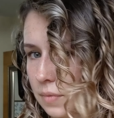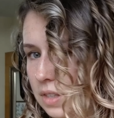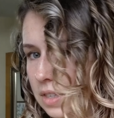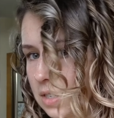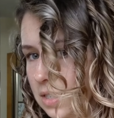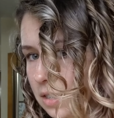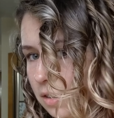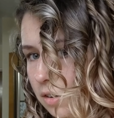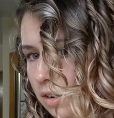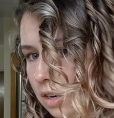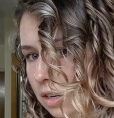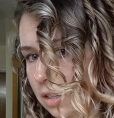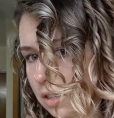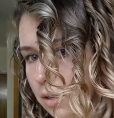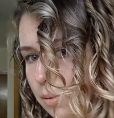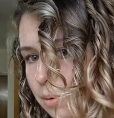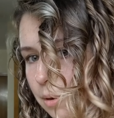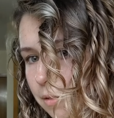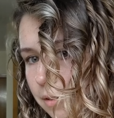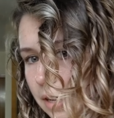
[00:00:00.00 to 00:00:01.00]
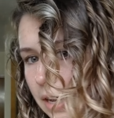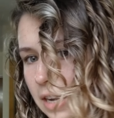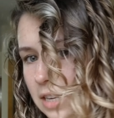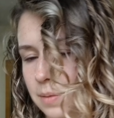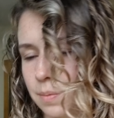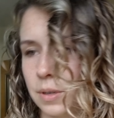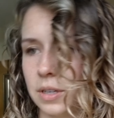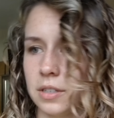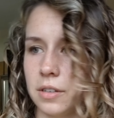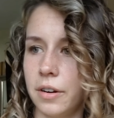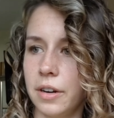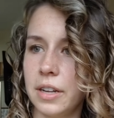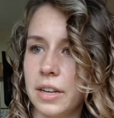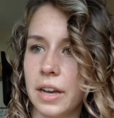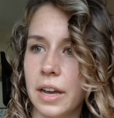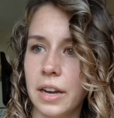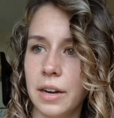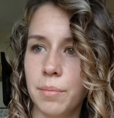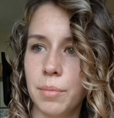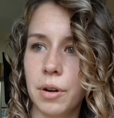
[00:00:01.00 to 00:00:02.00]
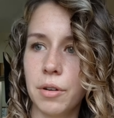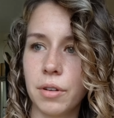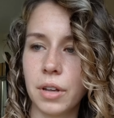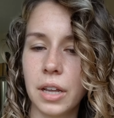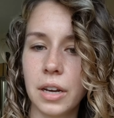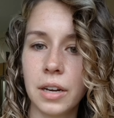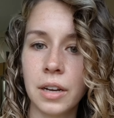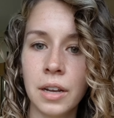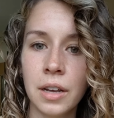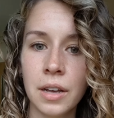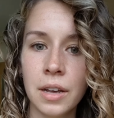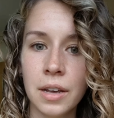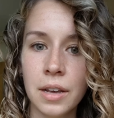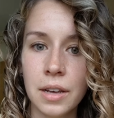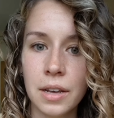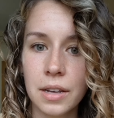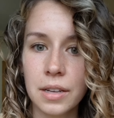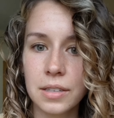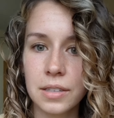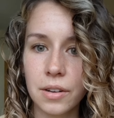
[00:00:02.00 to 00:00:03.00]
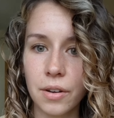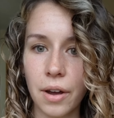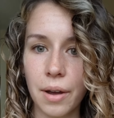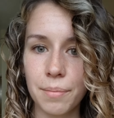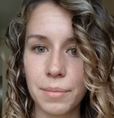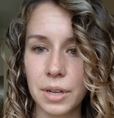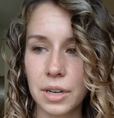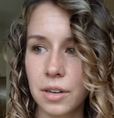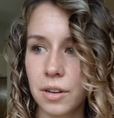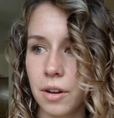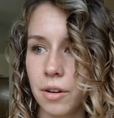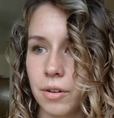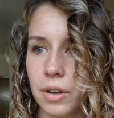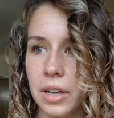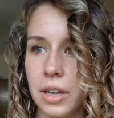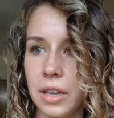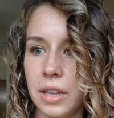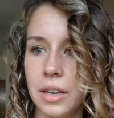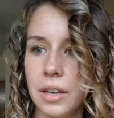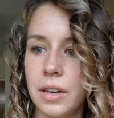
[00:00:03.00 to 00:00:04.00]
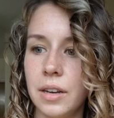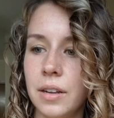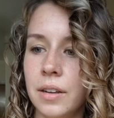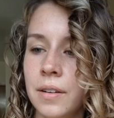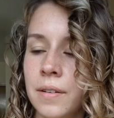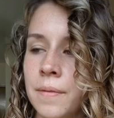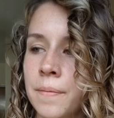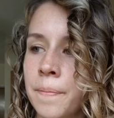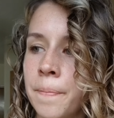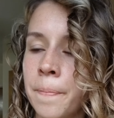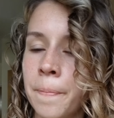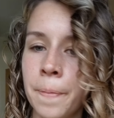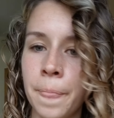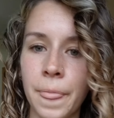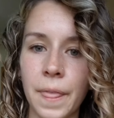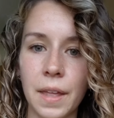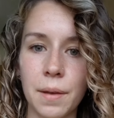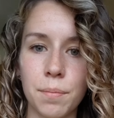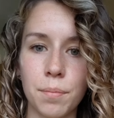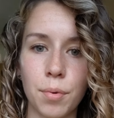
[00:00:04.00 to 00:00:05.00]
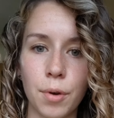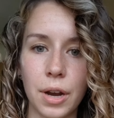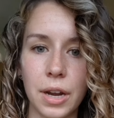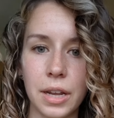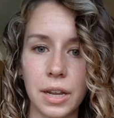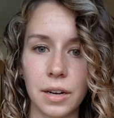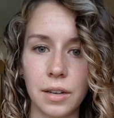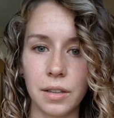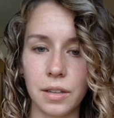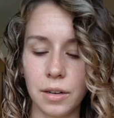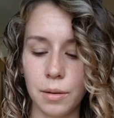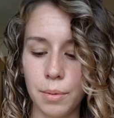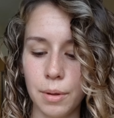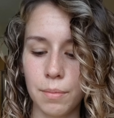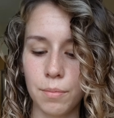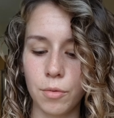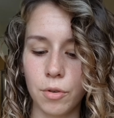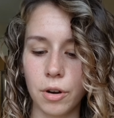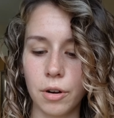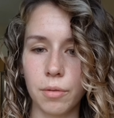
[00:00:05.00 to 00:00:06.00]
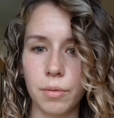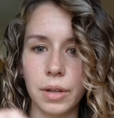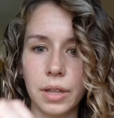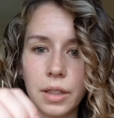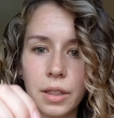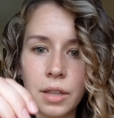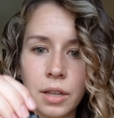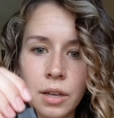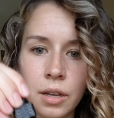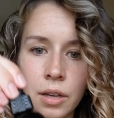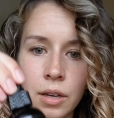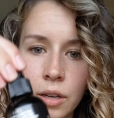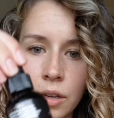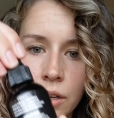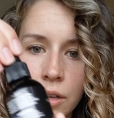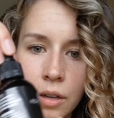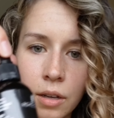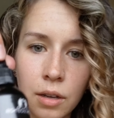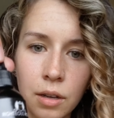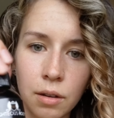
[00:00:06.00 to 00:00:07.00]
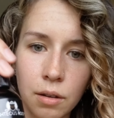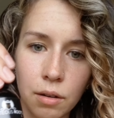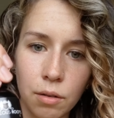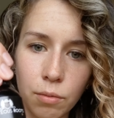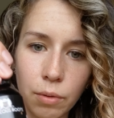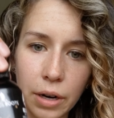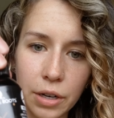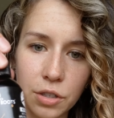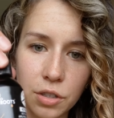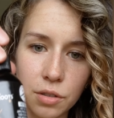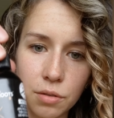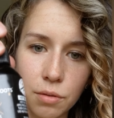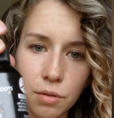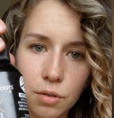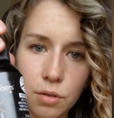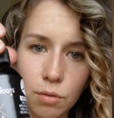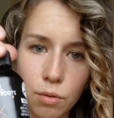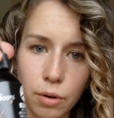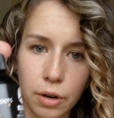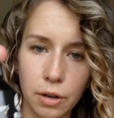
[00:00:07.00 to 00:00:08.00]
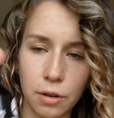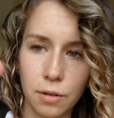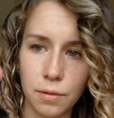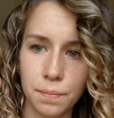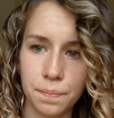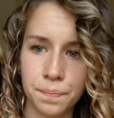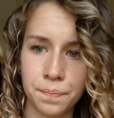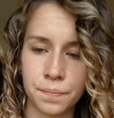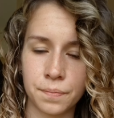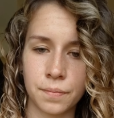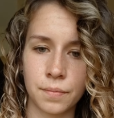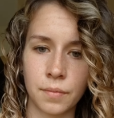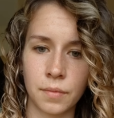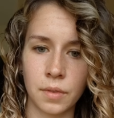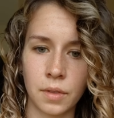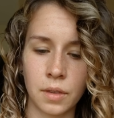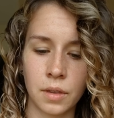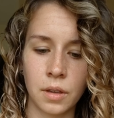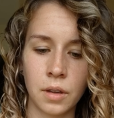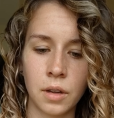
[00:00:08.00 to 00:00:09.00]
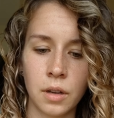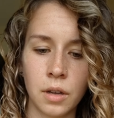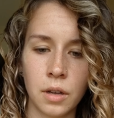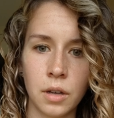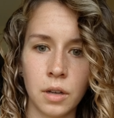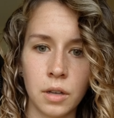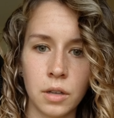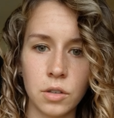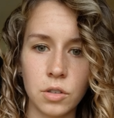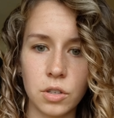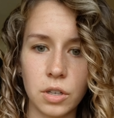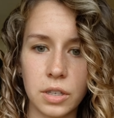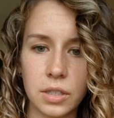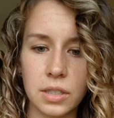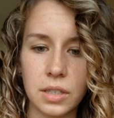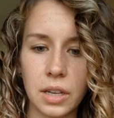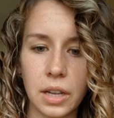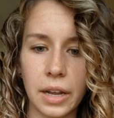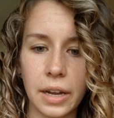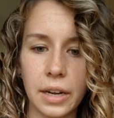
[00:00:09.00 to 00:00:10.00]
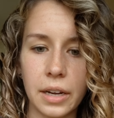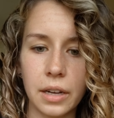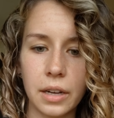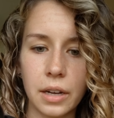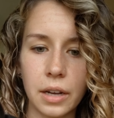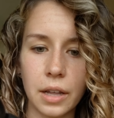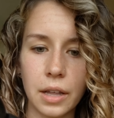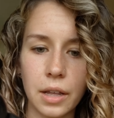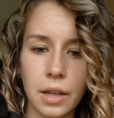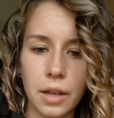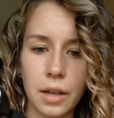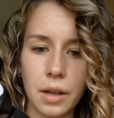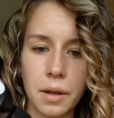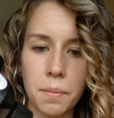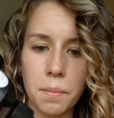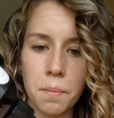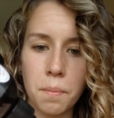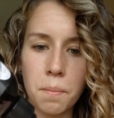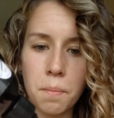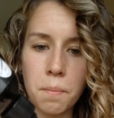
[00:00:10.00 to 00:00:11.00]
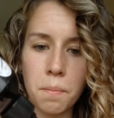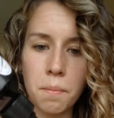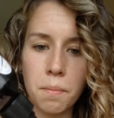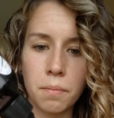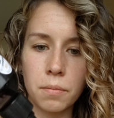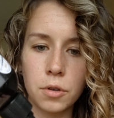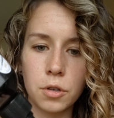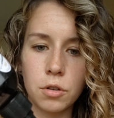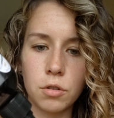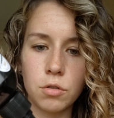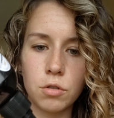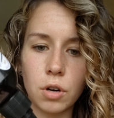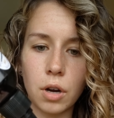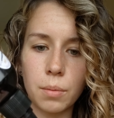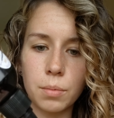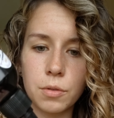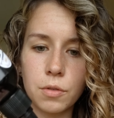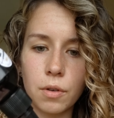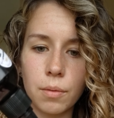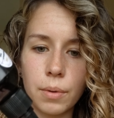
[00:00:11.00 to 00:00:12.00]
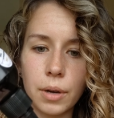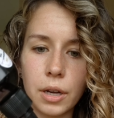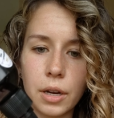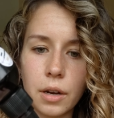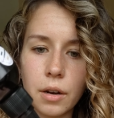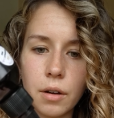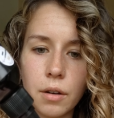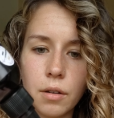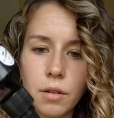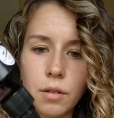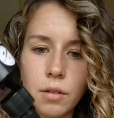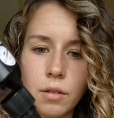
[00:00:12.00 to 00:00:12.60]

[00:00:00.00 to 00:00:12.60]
It's still got a little bit of a cast, but it's already kind of broken. So I'm going to go in and break it a little bit more with Righteous Roots oil. Just like 2 drops for my hair.